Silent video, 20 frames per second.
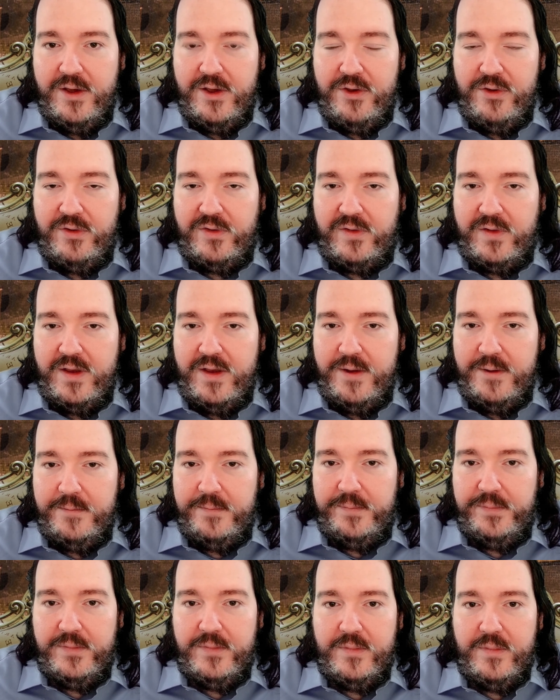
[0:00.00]
You see,
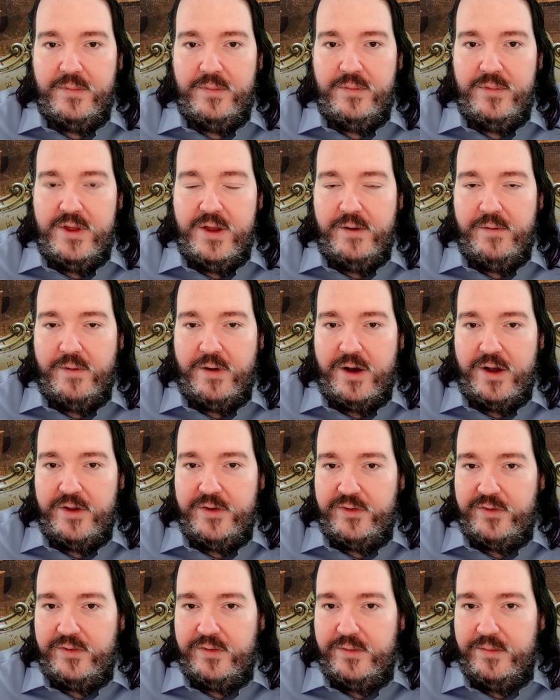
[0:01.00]
there
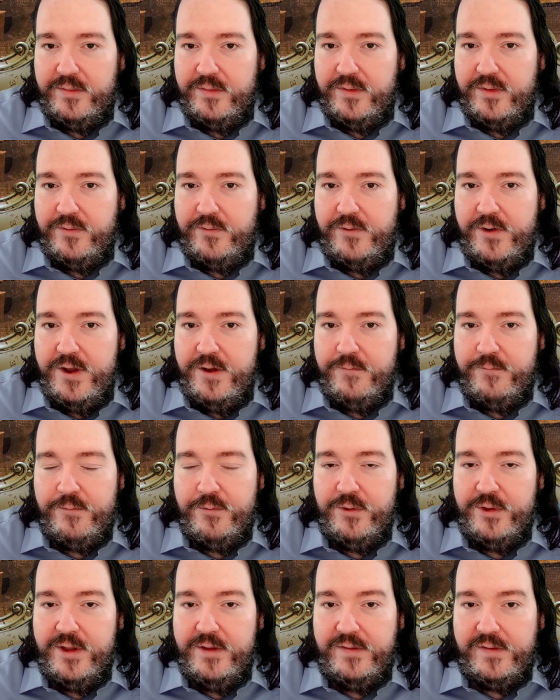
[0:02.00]
was free
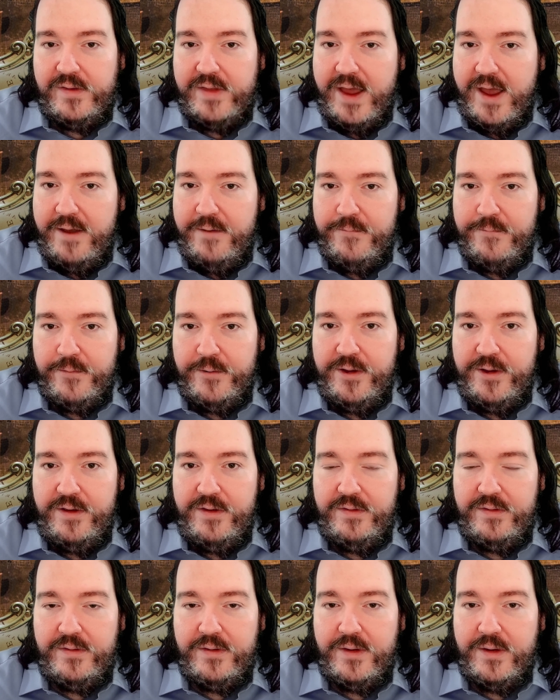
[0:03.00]
food and stay for
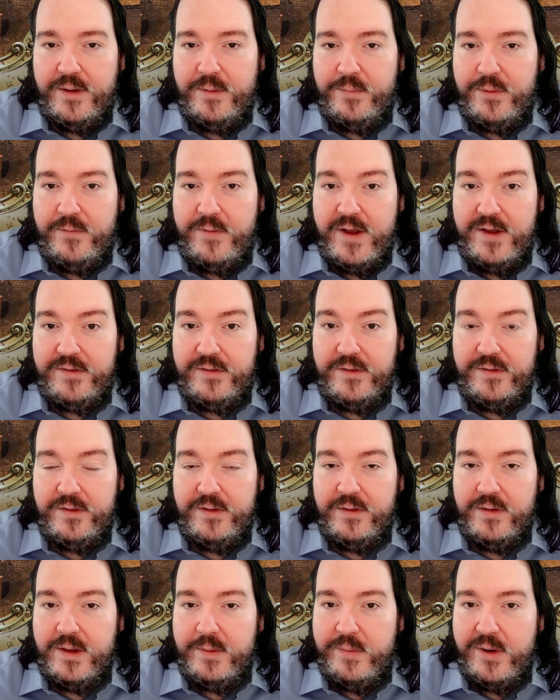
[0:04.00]
these professors
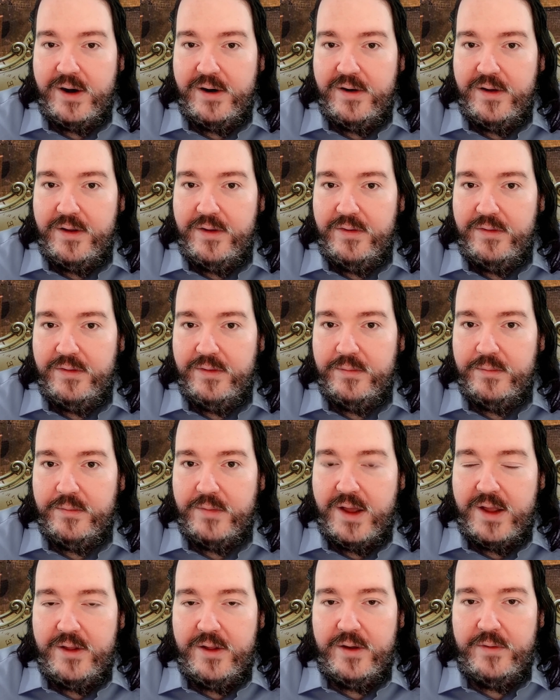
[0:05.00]
and librarians,
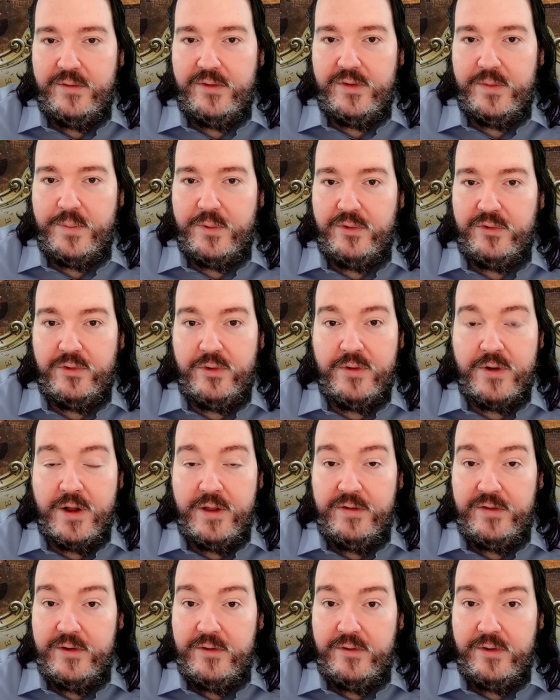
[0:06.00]
and they were supposed to
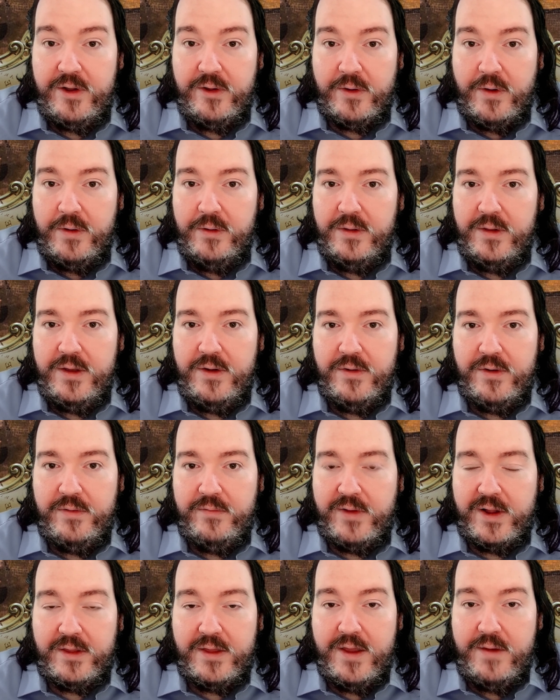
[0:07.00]
concentrate only
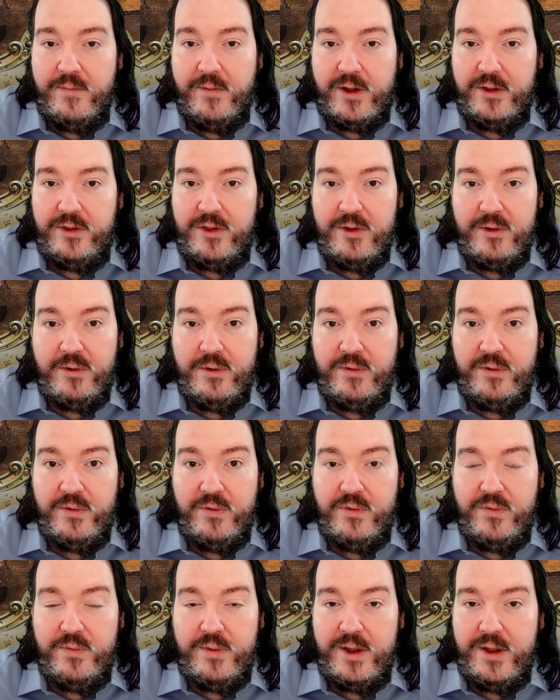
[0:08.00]
on what they wanted to
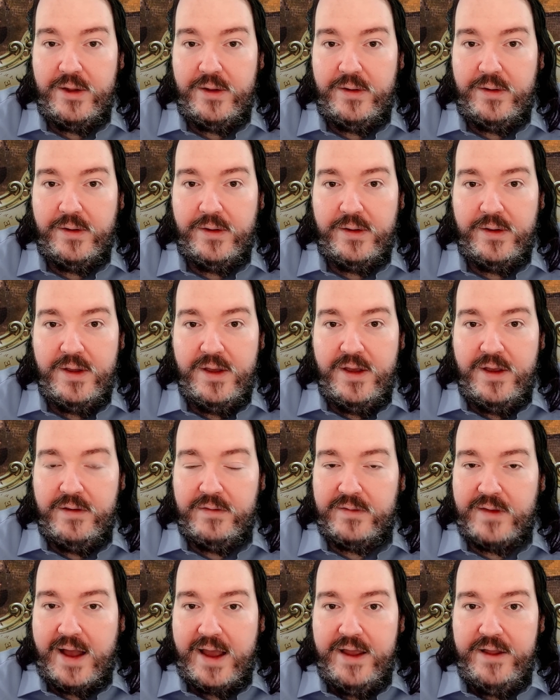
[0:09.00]
do with
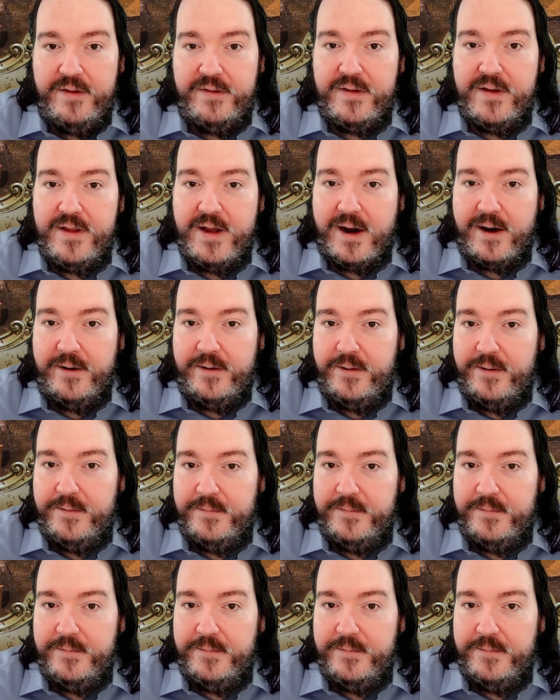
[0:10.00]
science and art.